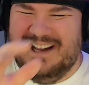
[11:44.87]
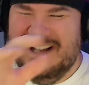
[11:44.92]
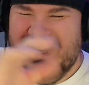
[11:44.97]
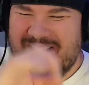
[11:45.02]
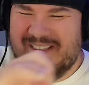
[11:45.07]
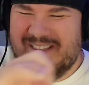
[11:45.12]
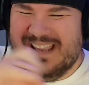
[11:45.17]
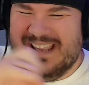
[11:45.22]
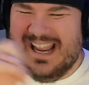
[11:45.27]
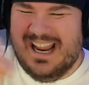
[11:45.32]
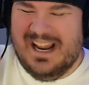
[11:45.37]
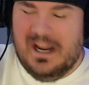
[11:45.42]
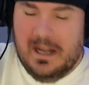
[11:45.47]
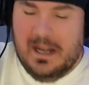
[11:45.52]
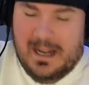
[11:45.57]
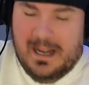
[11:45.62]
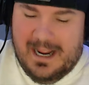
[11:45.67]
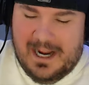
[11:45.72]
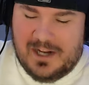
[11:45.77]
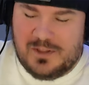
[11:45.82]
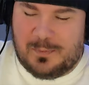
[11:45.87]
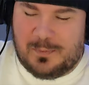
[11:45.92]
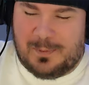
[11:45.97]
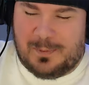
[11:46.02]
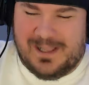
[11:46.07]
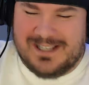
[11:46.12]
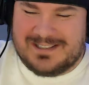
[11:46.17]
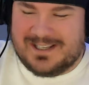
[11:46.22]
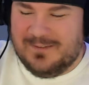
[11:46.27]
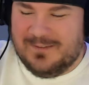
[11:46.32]
The 8th
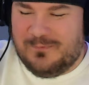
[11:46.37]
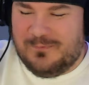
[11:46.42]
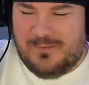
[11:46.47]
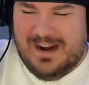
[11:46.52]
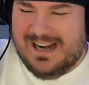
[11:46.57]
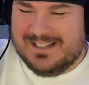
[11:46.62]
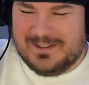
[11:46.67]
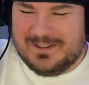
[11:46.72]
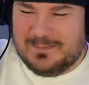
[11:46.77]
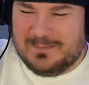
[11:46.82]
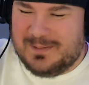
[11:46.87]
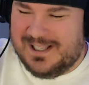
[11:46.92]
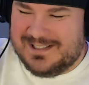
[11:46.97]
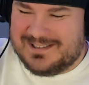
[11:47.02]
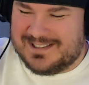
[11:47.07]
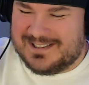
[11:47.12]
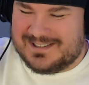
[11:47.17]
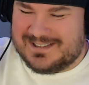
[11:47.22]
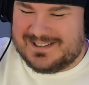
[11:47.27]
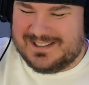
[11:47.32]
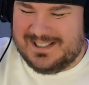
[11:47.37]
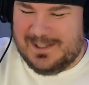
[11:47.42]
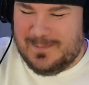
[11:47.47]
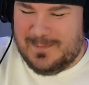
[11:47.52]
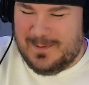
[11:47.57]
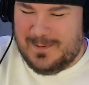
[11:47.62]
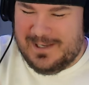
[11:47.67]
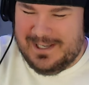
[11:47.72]
place can find a place to sleep.